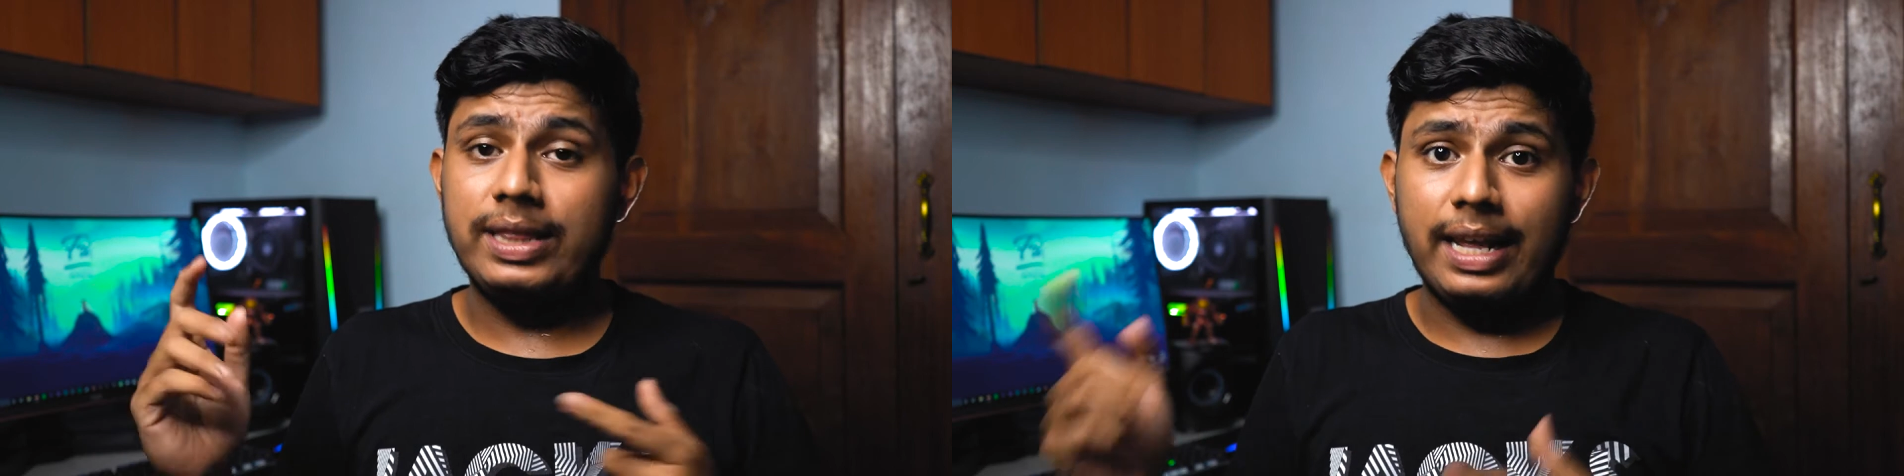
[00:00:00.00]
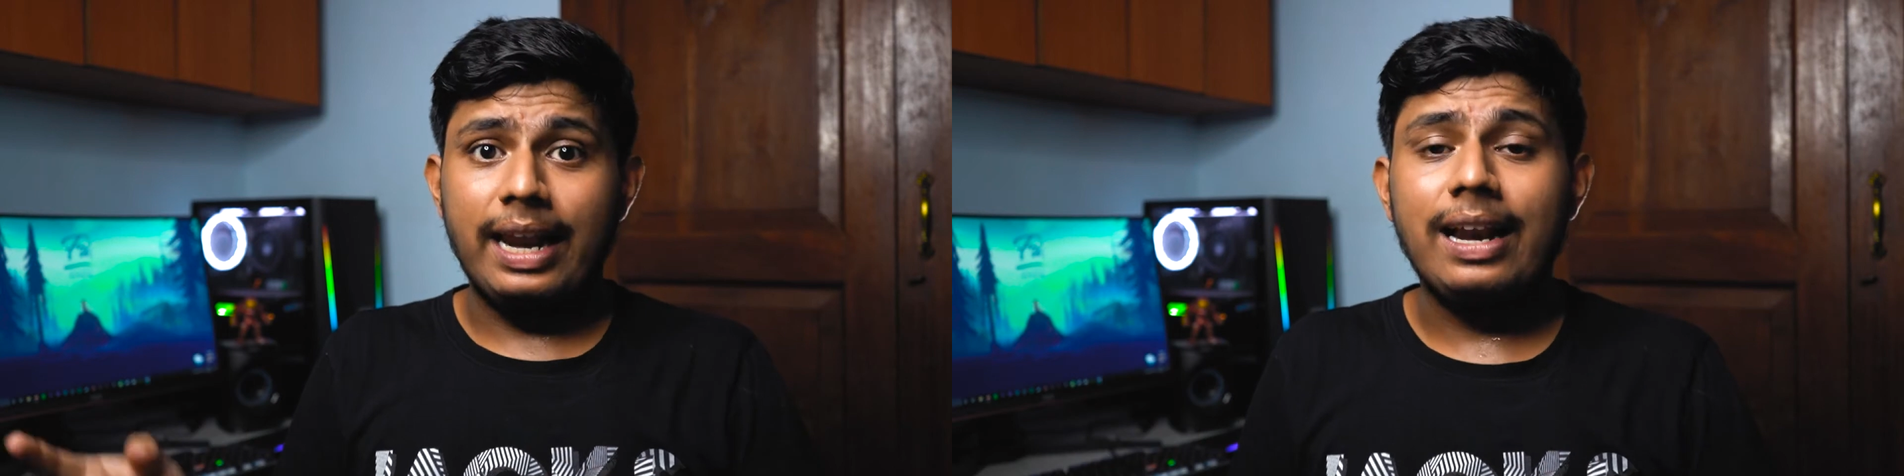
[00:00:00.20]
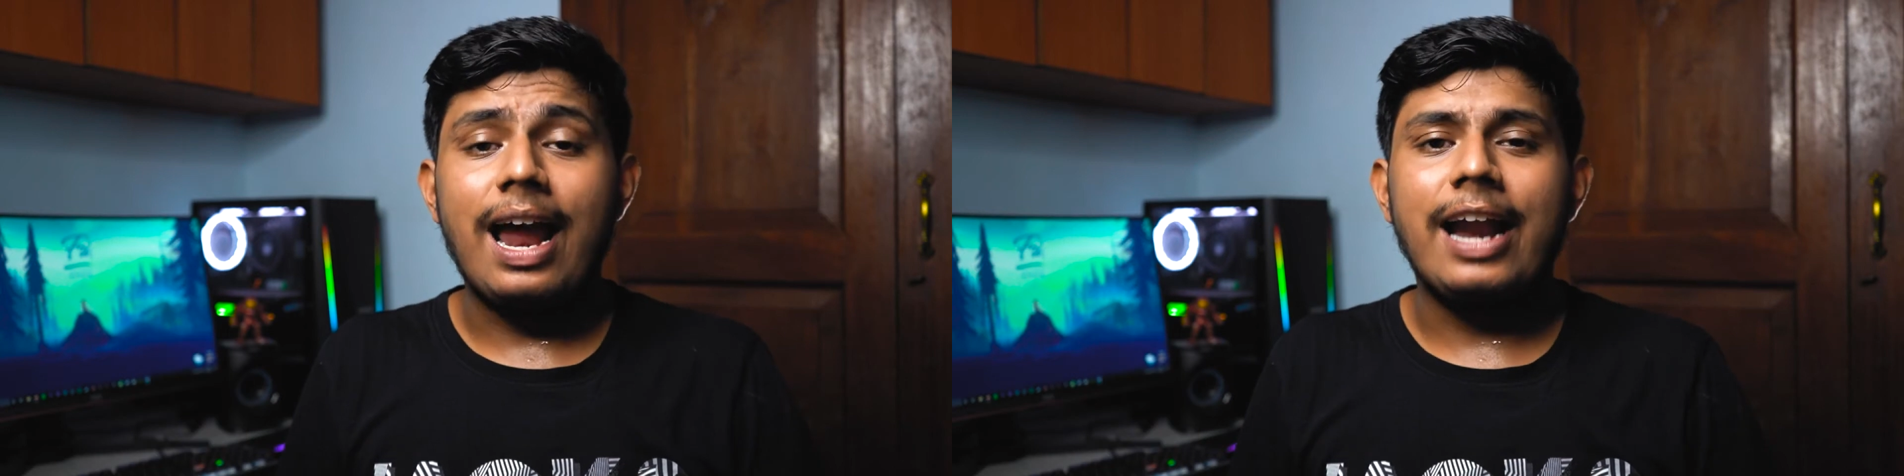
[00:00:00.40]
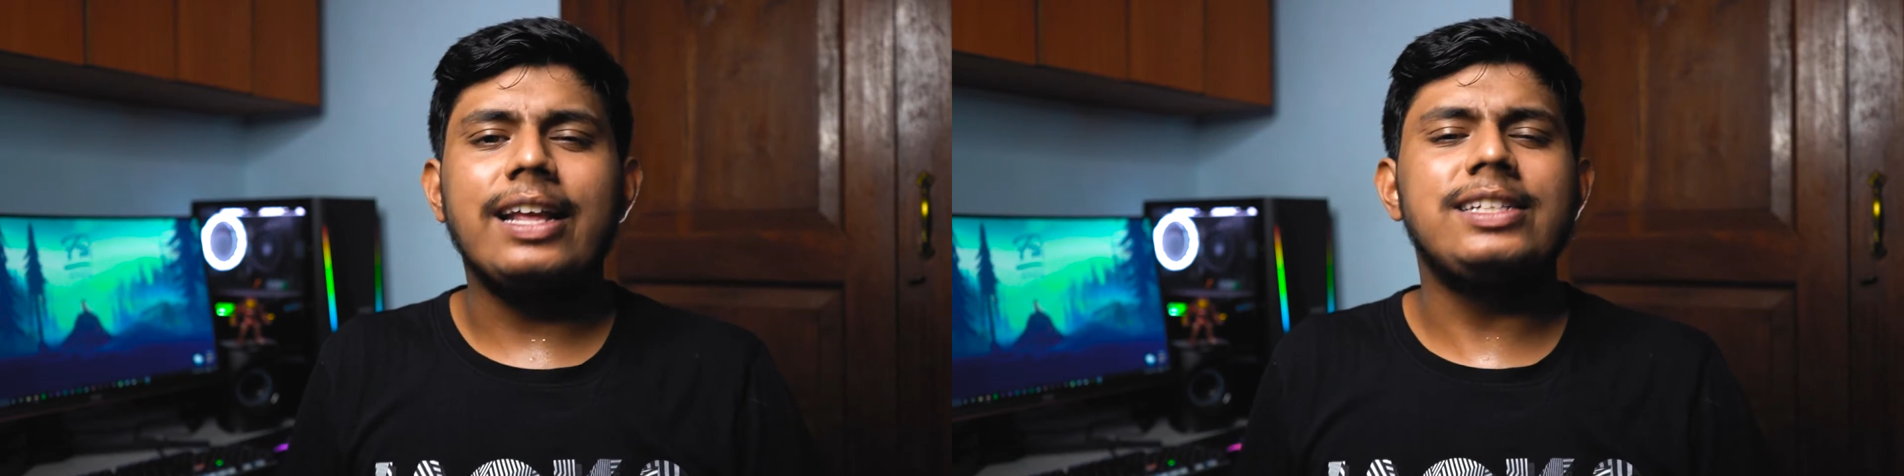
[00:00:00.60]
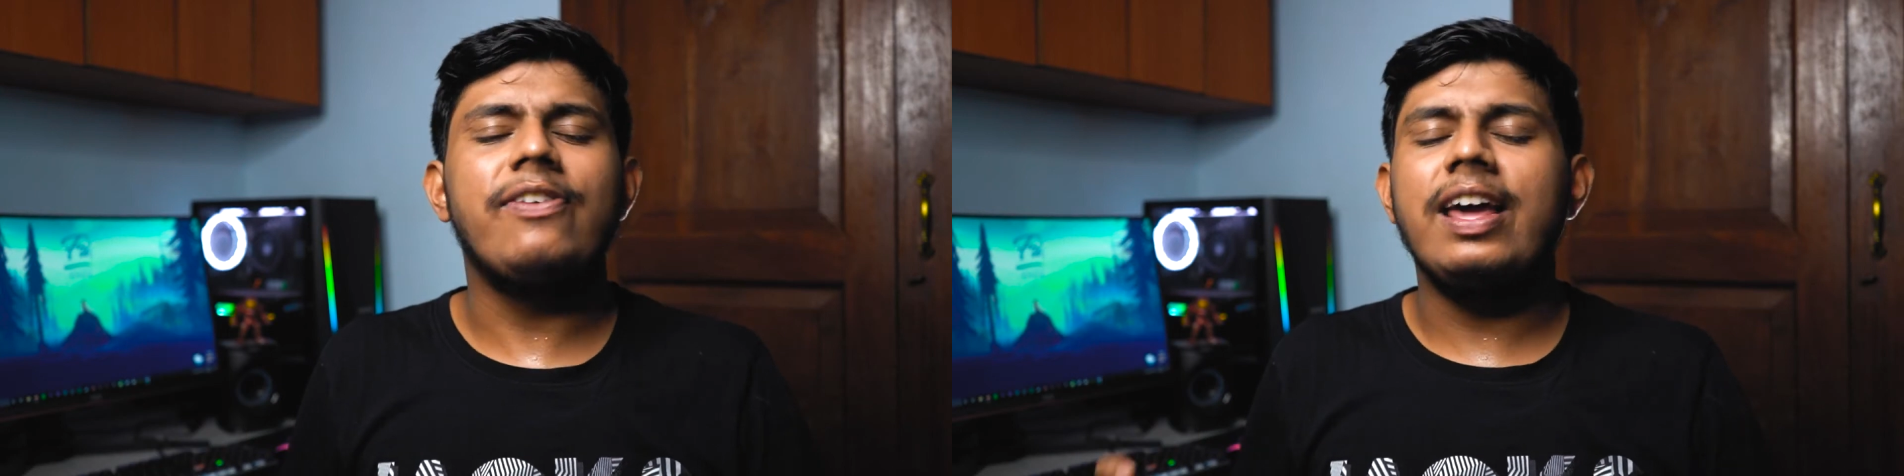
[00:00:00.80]
the ring light,
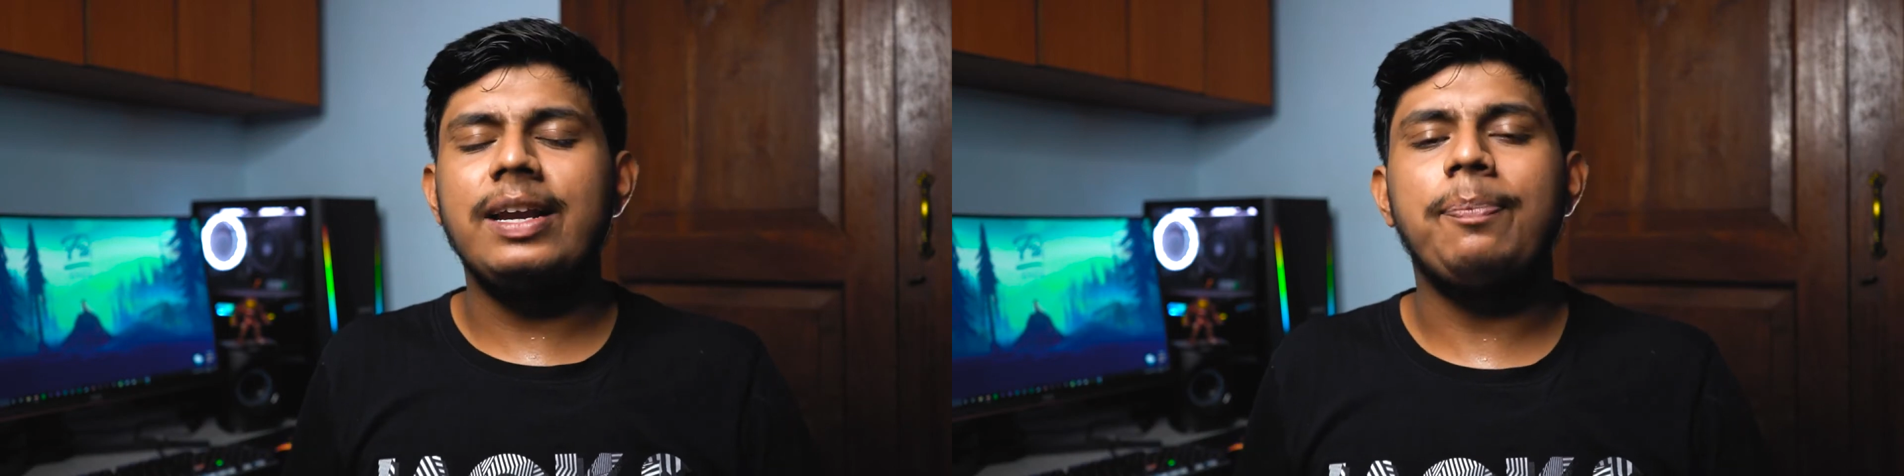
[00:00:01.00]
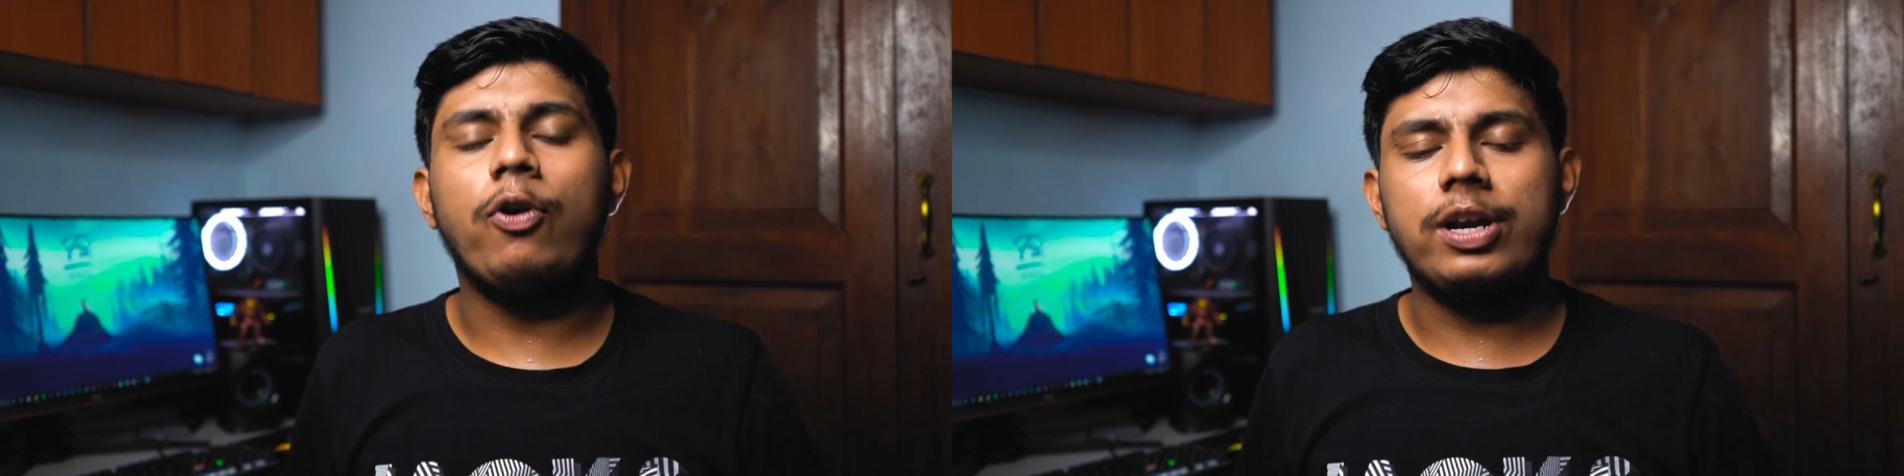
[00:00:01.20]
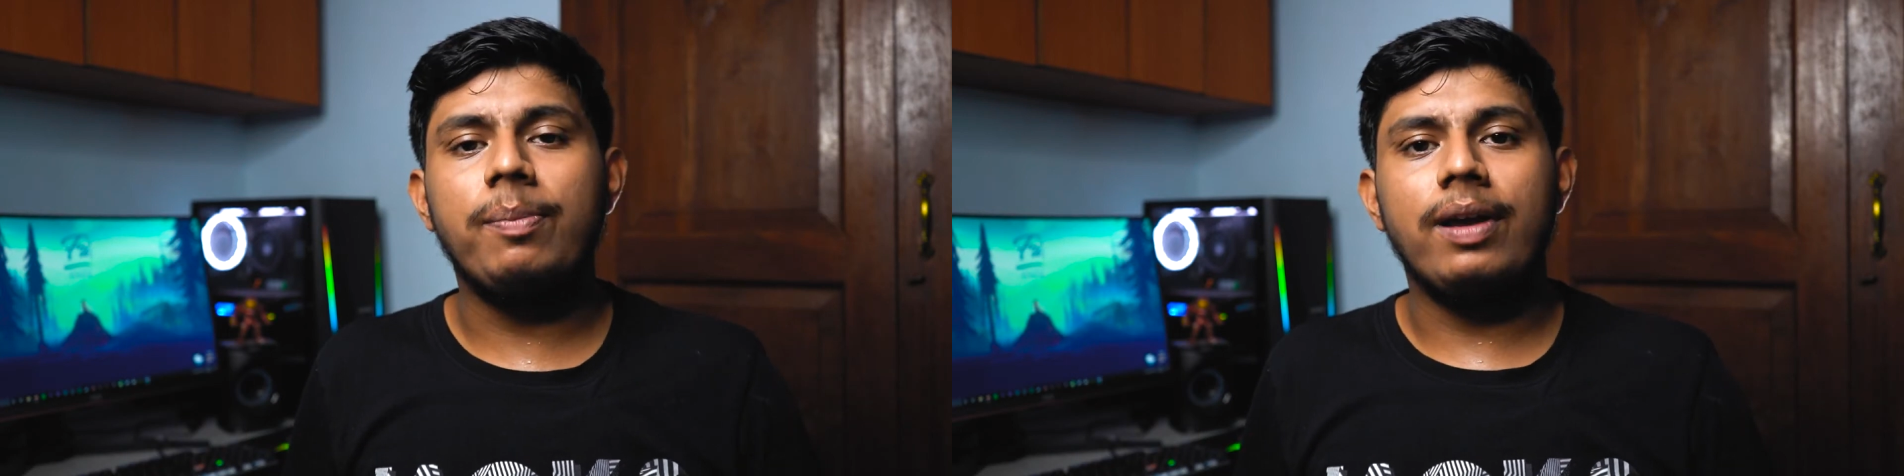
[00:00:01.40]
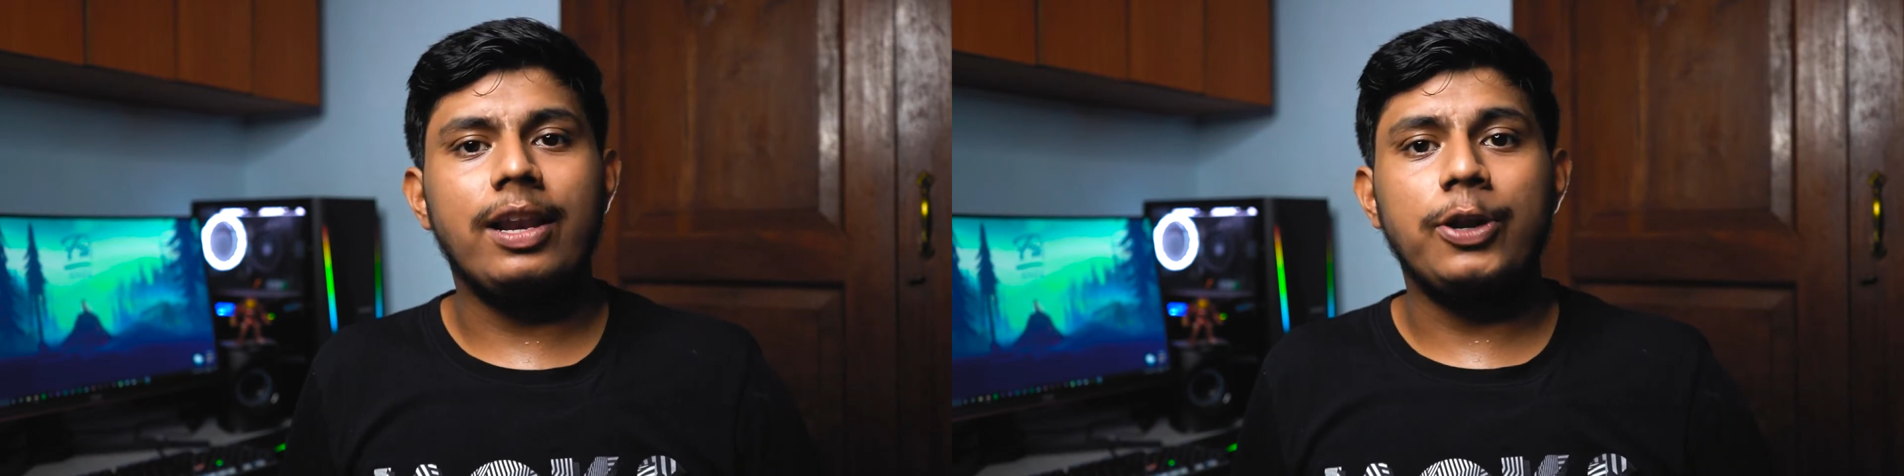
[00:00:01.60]
it's very portable.